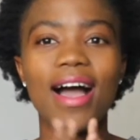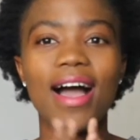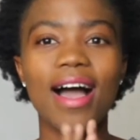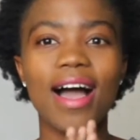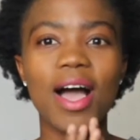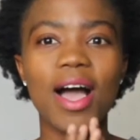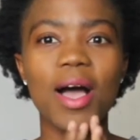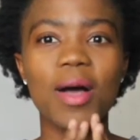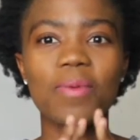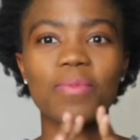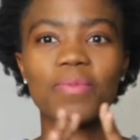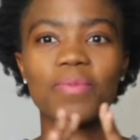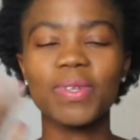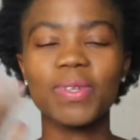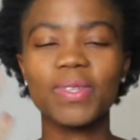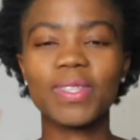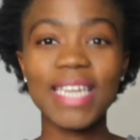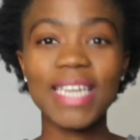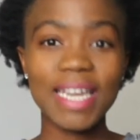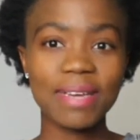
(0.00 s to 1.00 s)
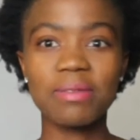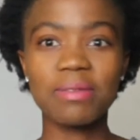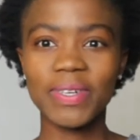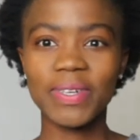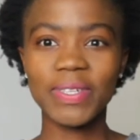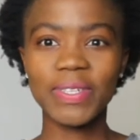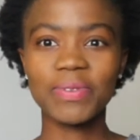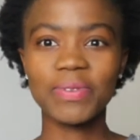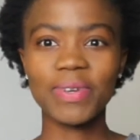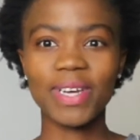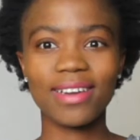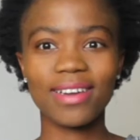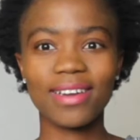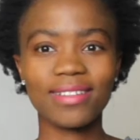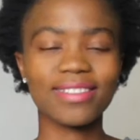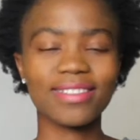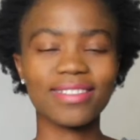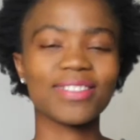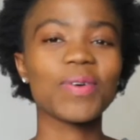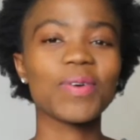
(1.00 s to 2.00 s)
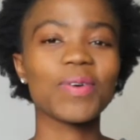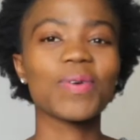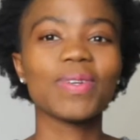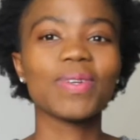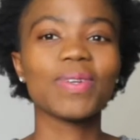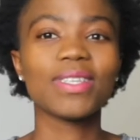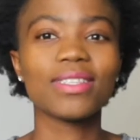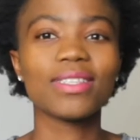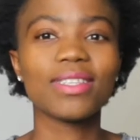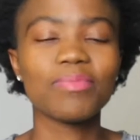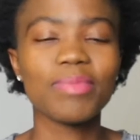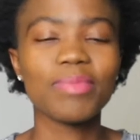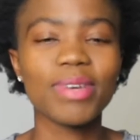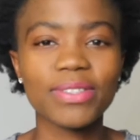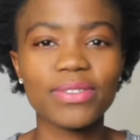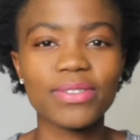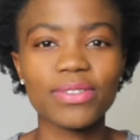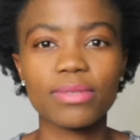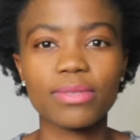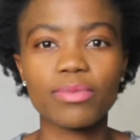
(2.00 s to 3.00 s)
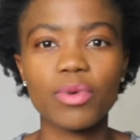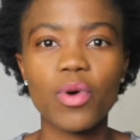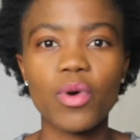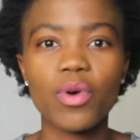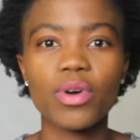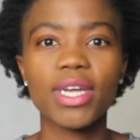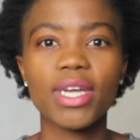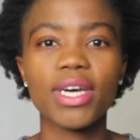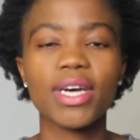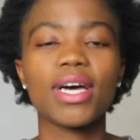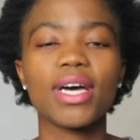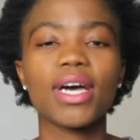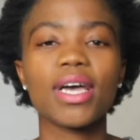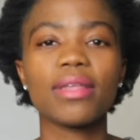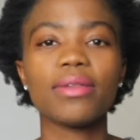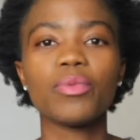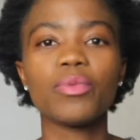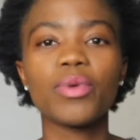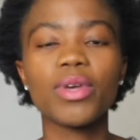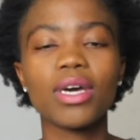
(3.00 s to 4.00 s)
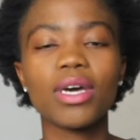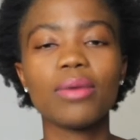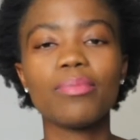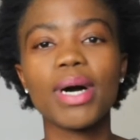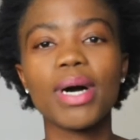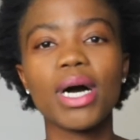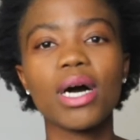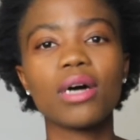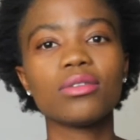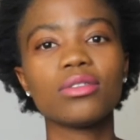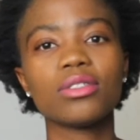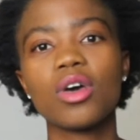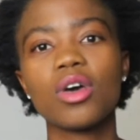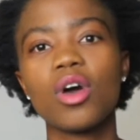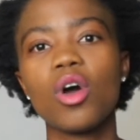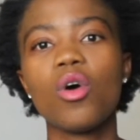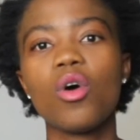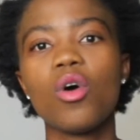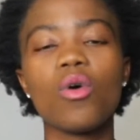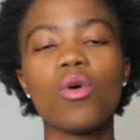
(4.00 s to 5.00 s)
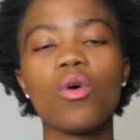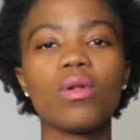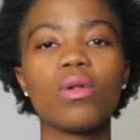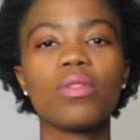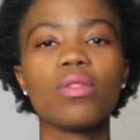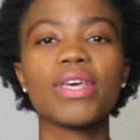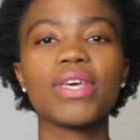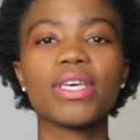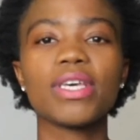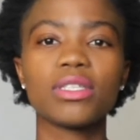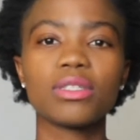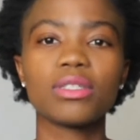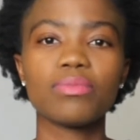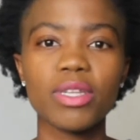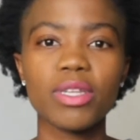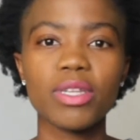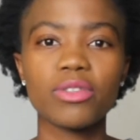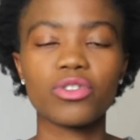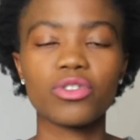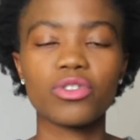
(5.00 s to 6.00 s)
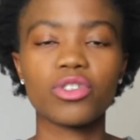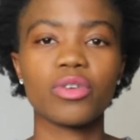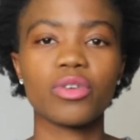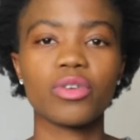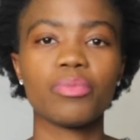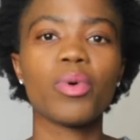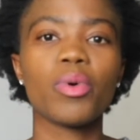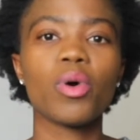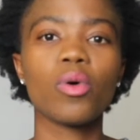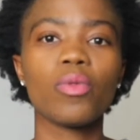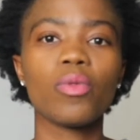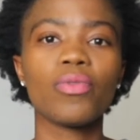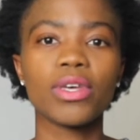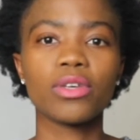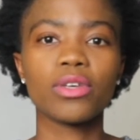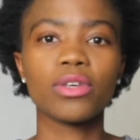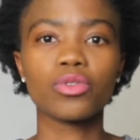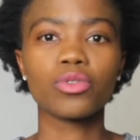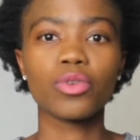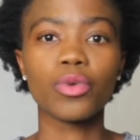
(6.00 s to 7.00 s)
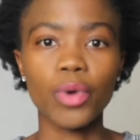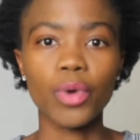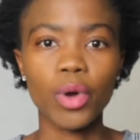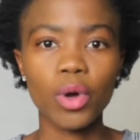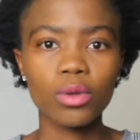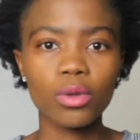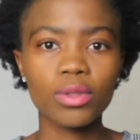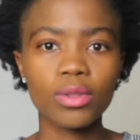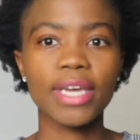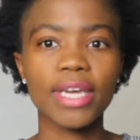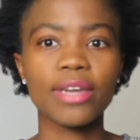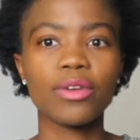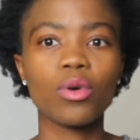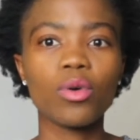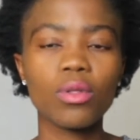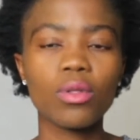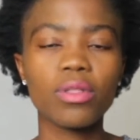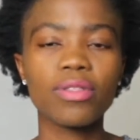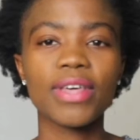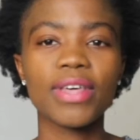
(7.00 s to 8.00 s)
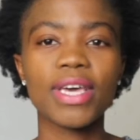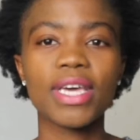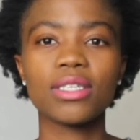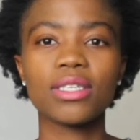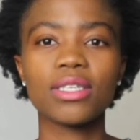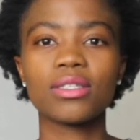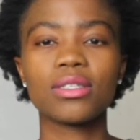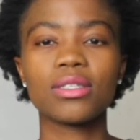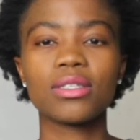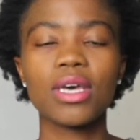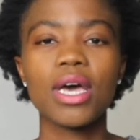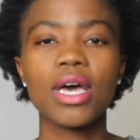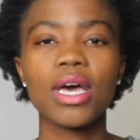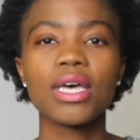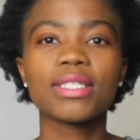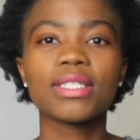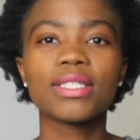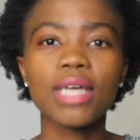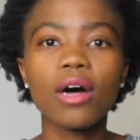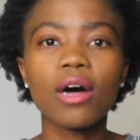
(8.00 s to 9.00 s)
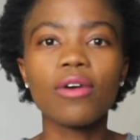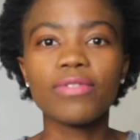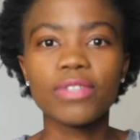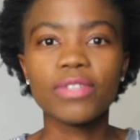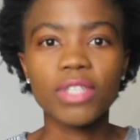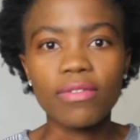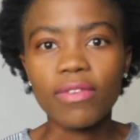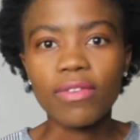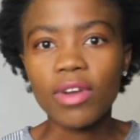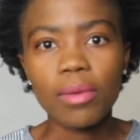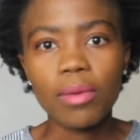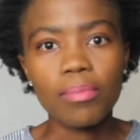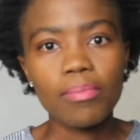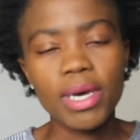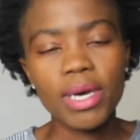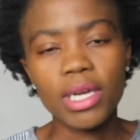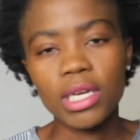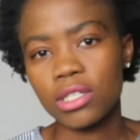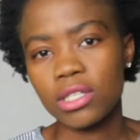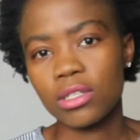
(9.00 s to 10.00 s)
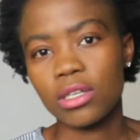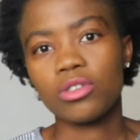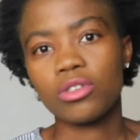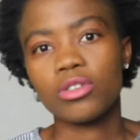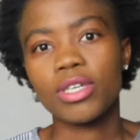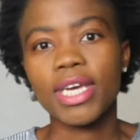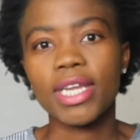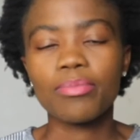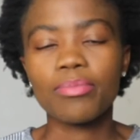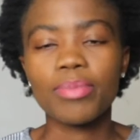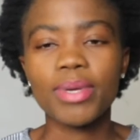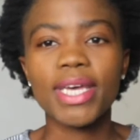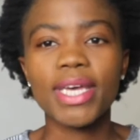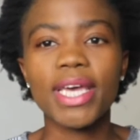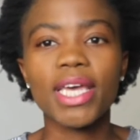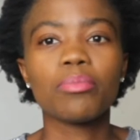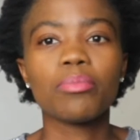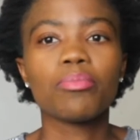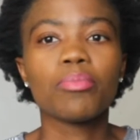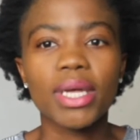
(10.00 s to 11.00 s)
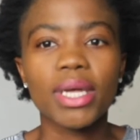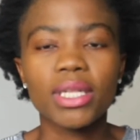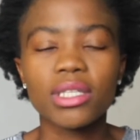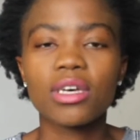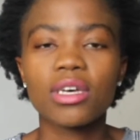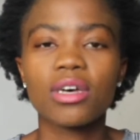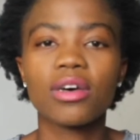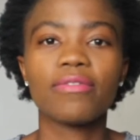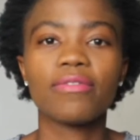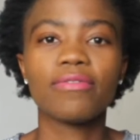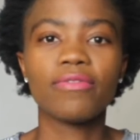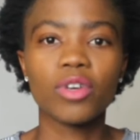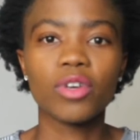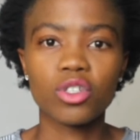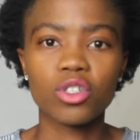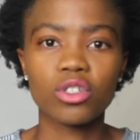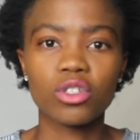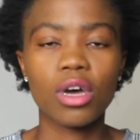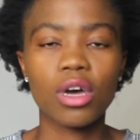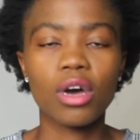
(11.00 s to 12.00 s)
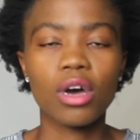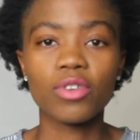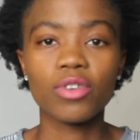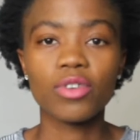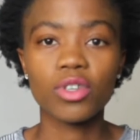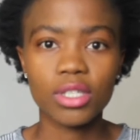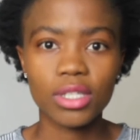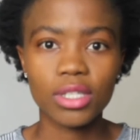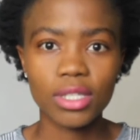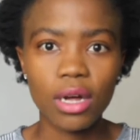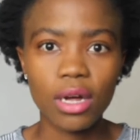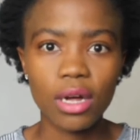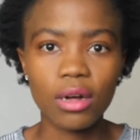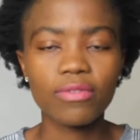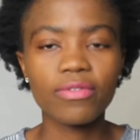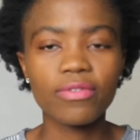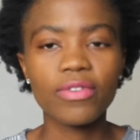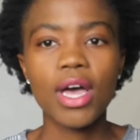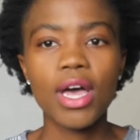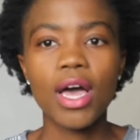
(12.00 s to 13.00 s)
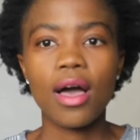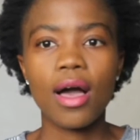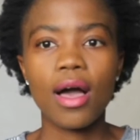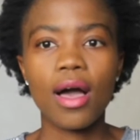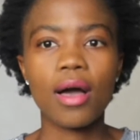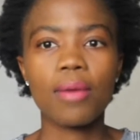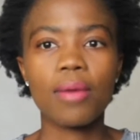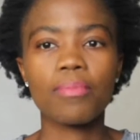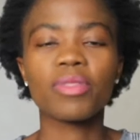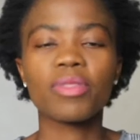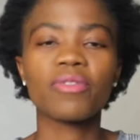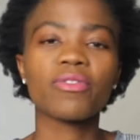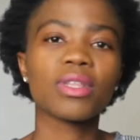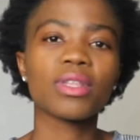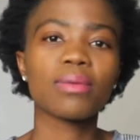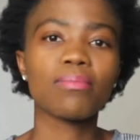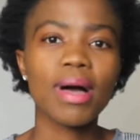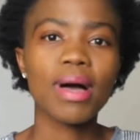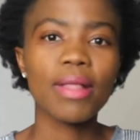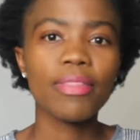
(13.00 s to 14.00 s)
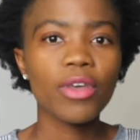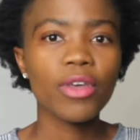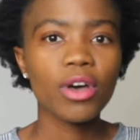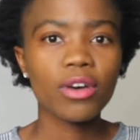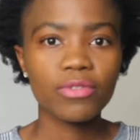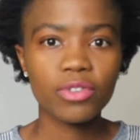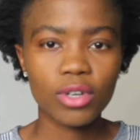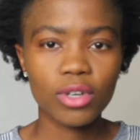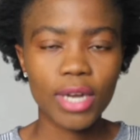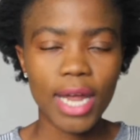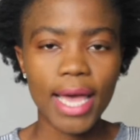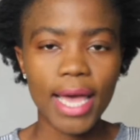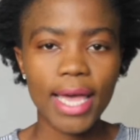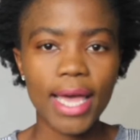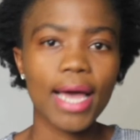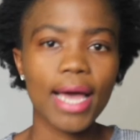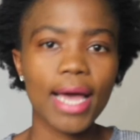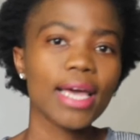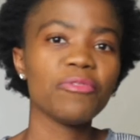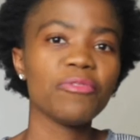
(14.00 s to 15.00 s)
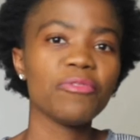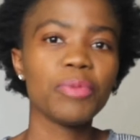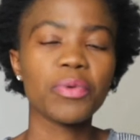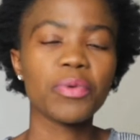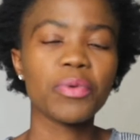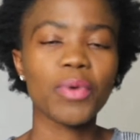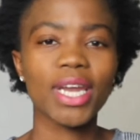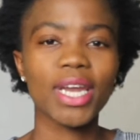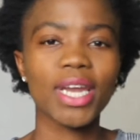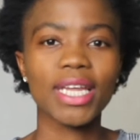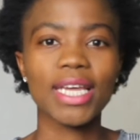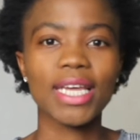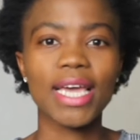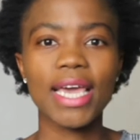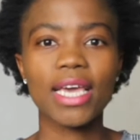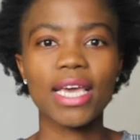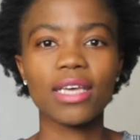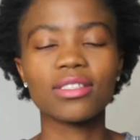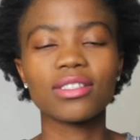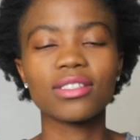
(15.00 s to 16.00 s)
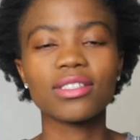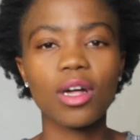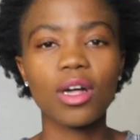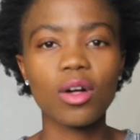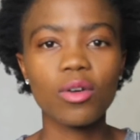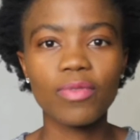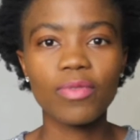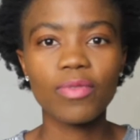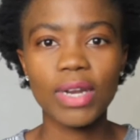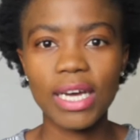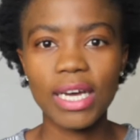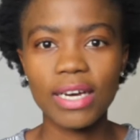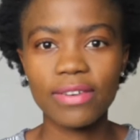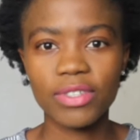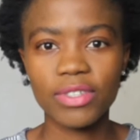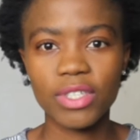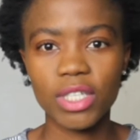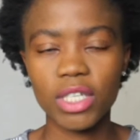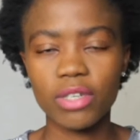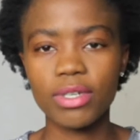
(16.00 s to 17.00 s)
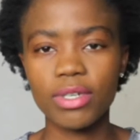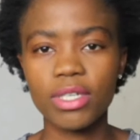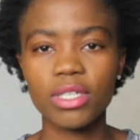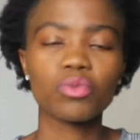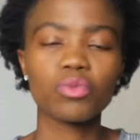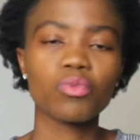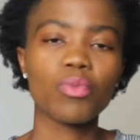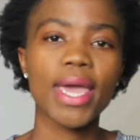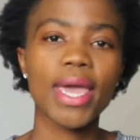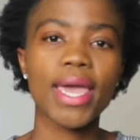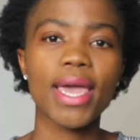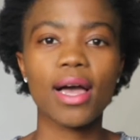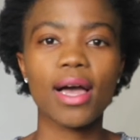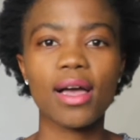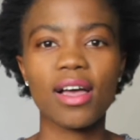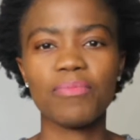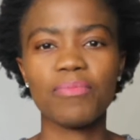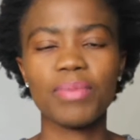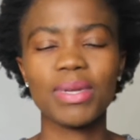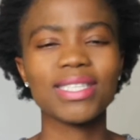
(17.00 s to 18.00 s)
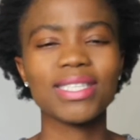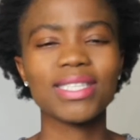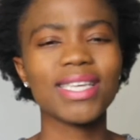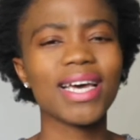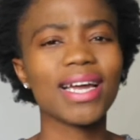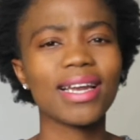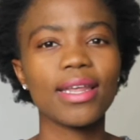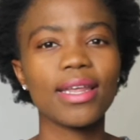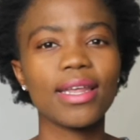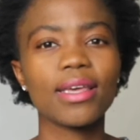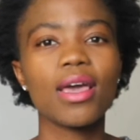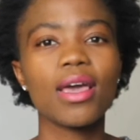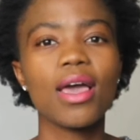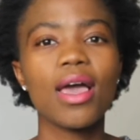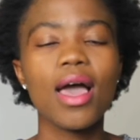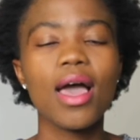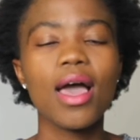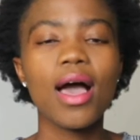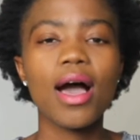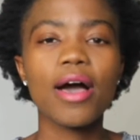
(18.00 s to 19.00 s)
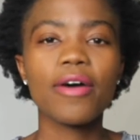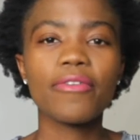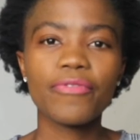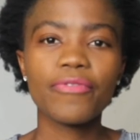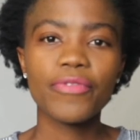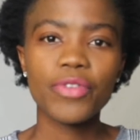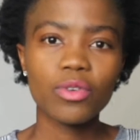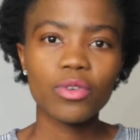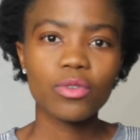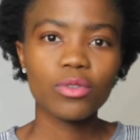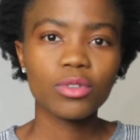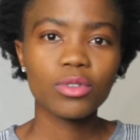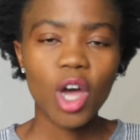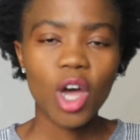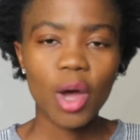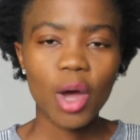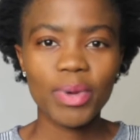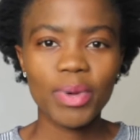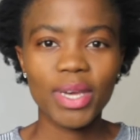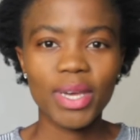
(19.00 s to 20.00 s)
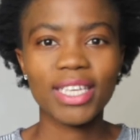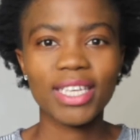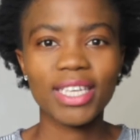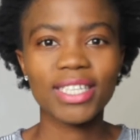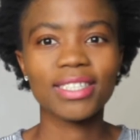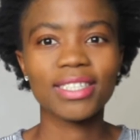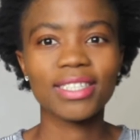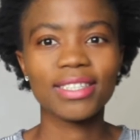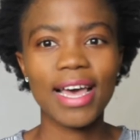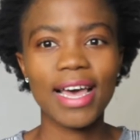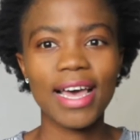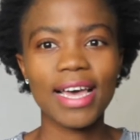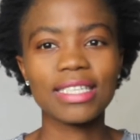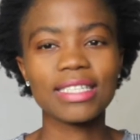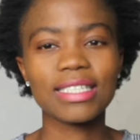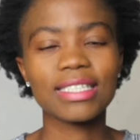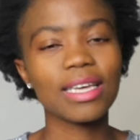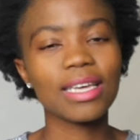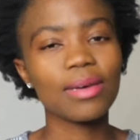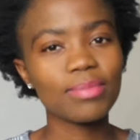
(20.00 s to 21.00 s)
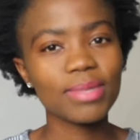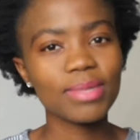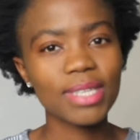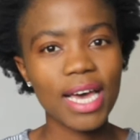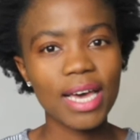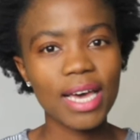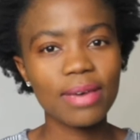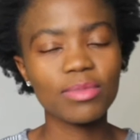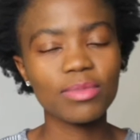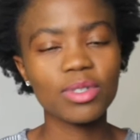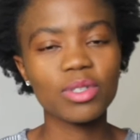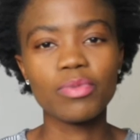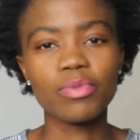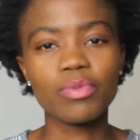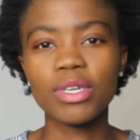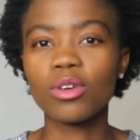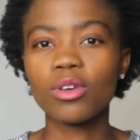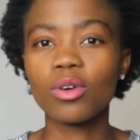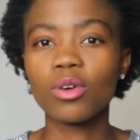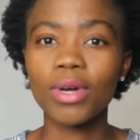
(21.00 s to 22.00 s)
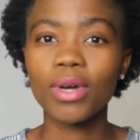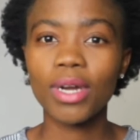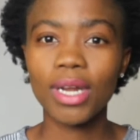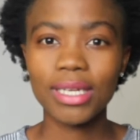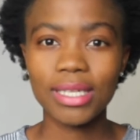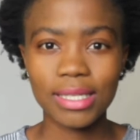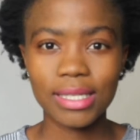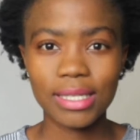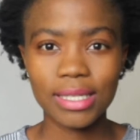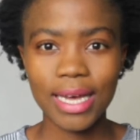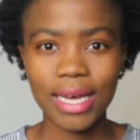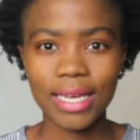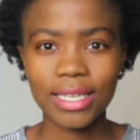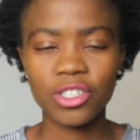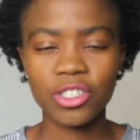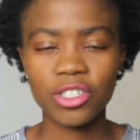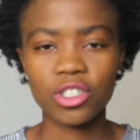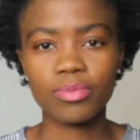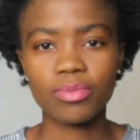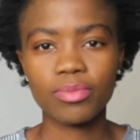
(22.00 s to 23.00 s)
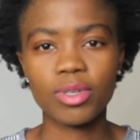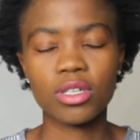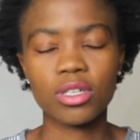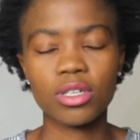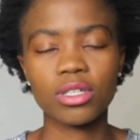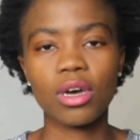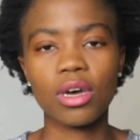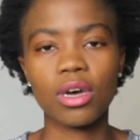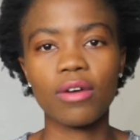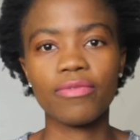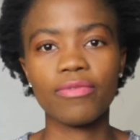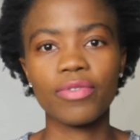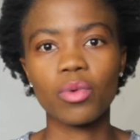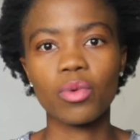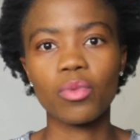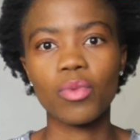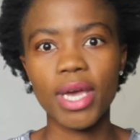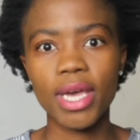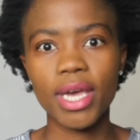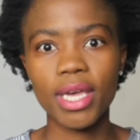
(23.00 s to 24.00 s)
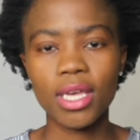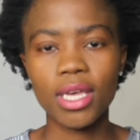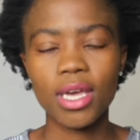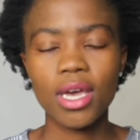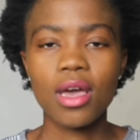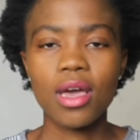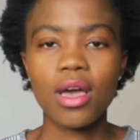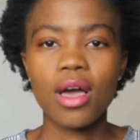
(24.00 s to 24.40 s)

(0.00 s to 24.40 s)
Um, so the name of my YouTube channel is called The Mentorship Corner and we about all things mentorship, all things growth, and all things self development so that you can be a better version of yourself. Um, for the month of July, I have been running a self love series where I have been tackling a few topics that sometimes we don't want to discuss just because of the way.